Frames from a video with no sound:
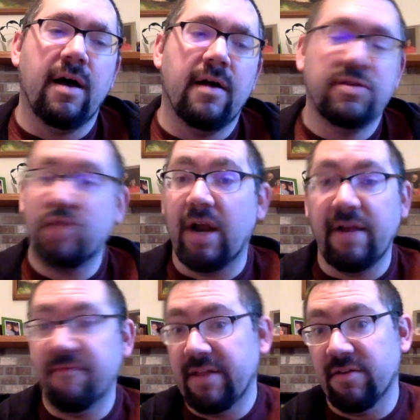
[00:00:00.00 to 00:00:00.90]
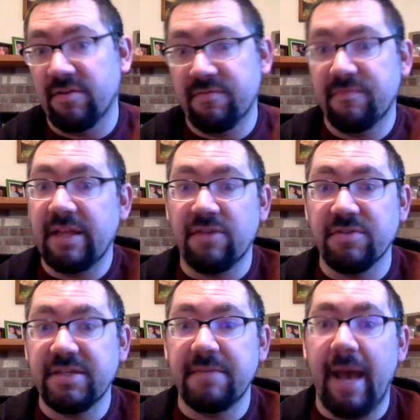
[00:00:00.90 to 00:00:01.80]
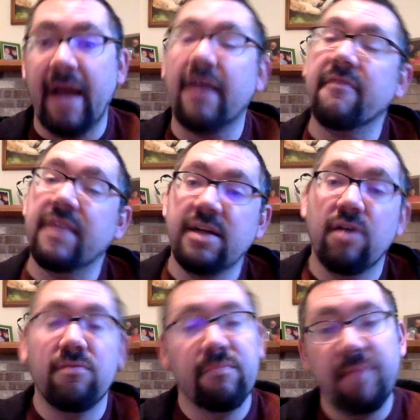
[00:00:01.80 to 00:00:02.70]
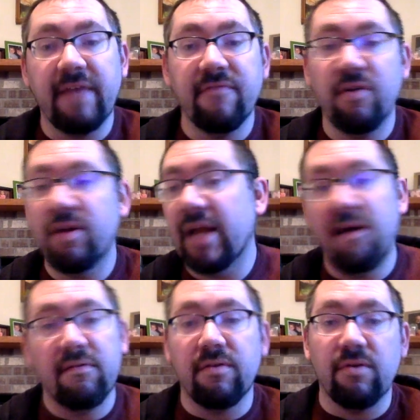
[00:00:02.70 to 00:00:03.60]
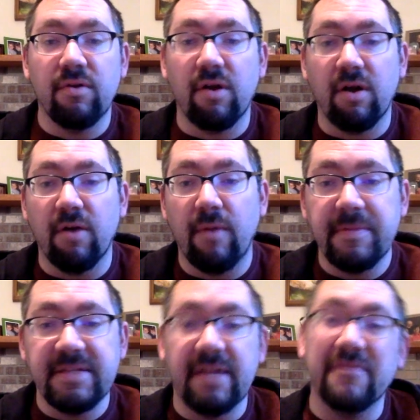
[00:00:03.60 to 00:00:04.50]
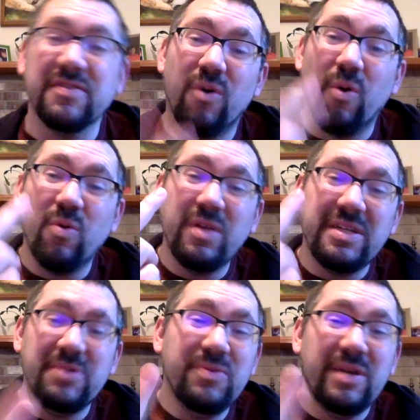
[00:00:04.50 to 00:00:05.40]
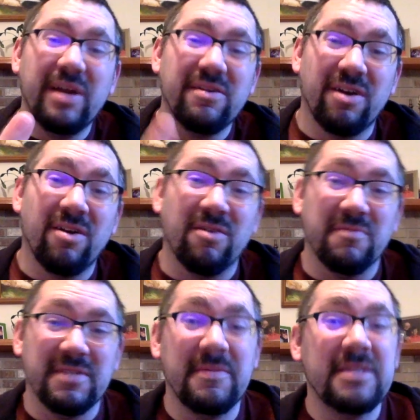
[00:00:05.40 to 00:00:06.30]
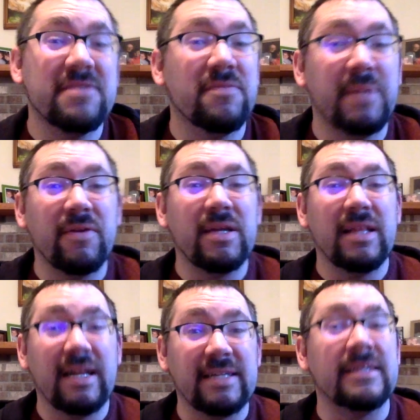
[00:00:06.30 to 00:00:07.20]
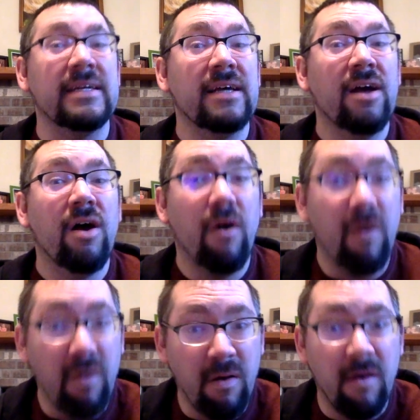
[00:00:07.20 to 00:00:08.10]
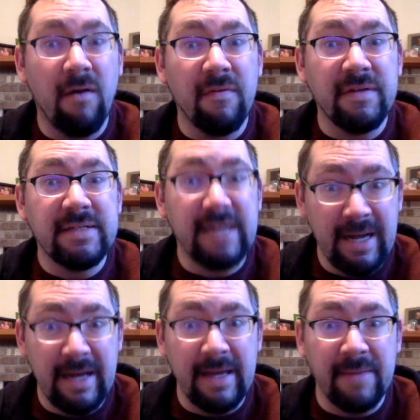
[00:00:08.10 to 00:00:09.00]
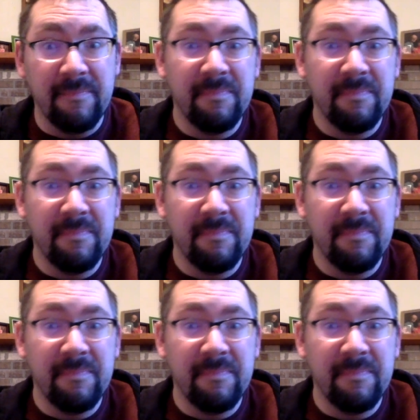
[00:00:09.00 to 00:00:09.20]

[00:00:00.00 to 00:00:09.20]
try to get their seat back. If they don't, they get voted out. They're no longer a representative. So only 2-year terms. That means they're being re-elected all the time.